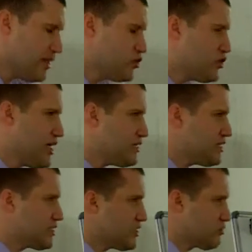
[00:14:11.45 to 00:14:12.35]
That
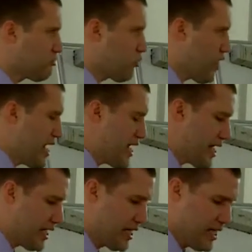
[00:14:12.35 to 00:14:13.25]
Jesus is
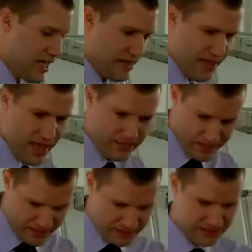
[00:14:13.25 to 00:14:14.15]
praying
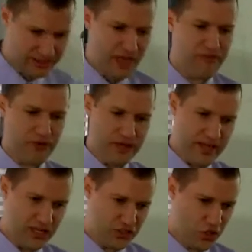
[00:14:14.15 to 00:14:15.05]
that this suffering
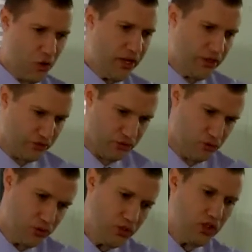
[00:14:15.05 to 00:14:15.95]
that he's going
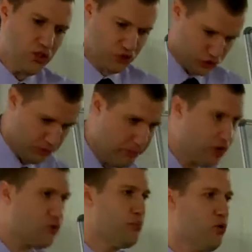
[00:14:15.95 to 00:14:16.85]
through should
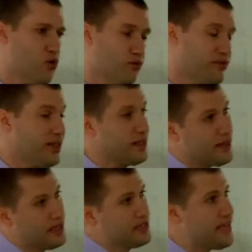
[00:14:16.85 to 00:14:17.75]
be removed.
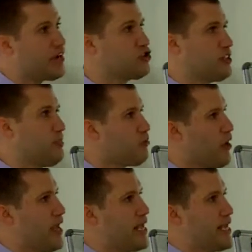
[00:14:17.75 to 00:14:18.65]
That he's actually
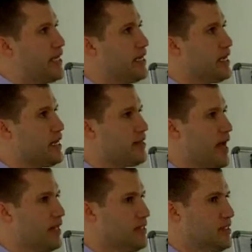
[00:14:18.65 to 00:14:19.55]
praying
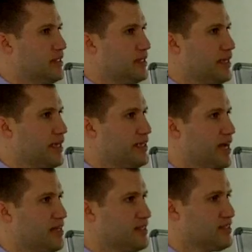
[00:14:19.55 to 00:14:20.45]
that he
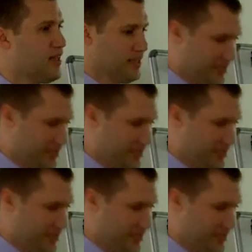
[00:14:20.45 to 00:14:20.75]
doesn't